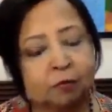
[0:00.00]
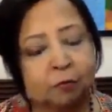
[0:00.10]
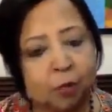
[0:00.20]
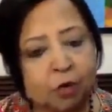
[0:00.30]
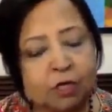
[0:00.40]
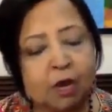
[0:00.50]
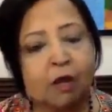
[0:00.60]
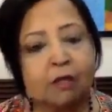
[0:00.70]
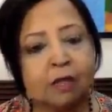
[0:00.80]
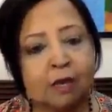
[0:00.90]
what
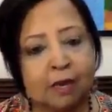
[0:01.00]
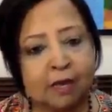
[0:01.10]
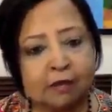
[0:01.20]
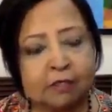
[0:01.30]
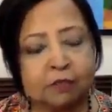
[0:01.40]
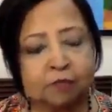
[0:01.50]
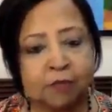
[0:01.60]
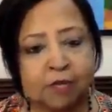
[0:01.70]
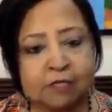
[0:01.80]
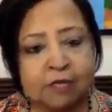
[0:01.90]
are the layers of
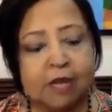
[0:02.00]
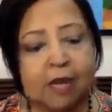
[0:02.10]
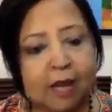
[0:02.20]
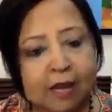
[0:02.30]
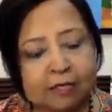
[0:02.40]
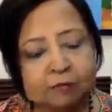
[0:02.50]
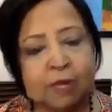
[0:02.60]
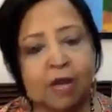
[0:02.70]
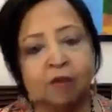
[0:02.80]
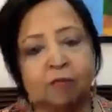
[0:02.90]
this as we
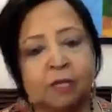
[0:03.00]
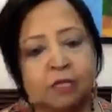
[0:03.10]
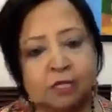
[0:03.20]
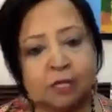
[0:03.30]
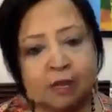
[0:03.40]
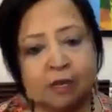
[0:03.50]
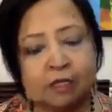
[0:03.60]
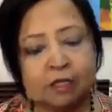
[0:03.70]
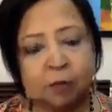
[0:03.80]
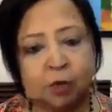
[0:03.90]
have been sharing
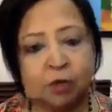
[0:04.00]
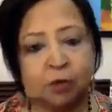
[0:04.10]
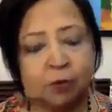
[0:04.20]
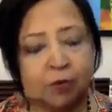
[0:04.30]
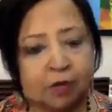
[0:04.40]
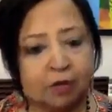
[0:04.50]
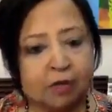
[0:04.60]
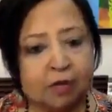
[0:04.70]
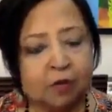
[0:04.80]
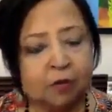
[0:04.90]
this body of work
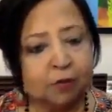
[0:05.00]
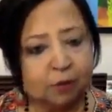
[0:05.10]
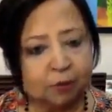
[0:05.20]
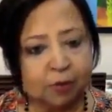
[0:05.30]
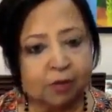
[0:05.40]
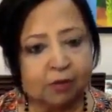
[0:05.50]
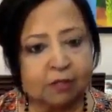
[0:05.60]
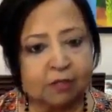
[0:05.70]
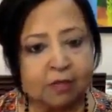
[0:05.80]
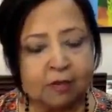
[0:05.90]
with the
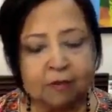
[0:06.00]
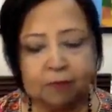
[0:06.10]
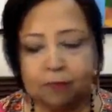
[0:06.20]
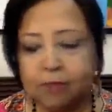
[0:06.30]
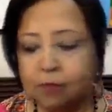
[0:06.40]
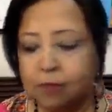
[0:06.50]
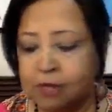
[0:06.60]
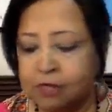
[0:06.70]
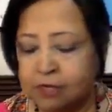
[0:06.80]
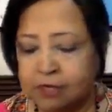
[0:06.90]
world. We
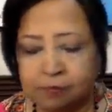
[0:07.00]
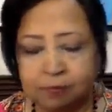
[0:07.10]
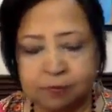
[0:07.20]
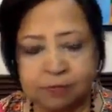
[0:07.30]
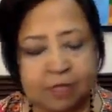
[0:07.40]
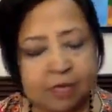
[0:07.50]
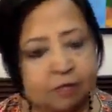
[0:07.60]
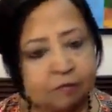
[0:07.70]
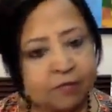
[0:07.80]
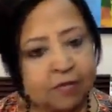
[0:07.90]
did a series
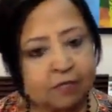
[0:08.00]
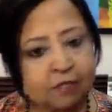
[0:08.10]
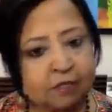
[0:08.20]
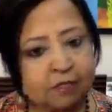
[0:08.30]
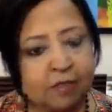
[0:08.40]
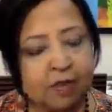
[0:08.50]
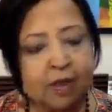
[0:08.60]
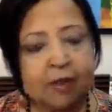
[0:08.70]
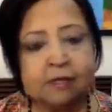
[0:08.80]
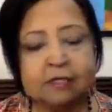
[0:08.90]
of sessions
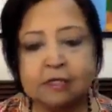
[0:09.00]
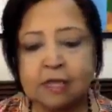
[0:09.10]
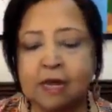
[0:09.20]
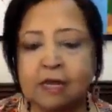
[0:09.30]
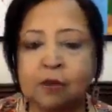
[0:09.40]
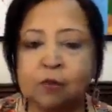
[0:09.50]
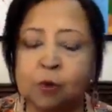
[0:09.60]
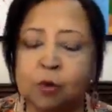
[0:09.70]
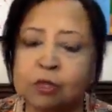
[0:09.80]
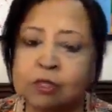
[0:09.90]
understanding
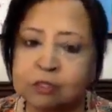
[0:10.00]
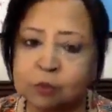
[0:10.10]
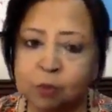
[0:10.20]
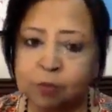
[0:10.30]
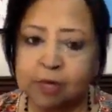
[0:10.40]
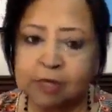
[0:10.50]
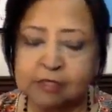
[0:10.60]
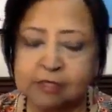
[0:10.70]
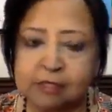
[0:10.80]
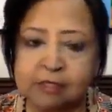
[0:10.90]
what the soul
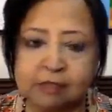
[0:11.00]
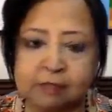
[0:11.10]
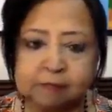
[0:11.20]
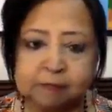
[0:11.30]
presence is,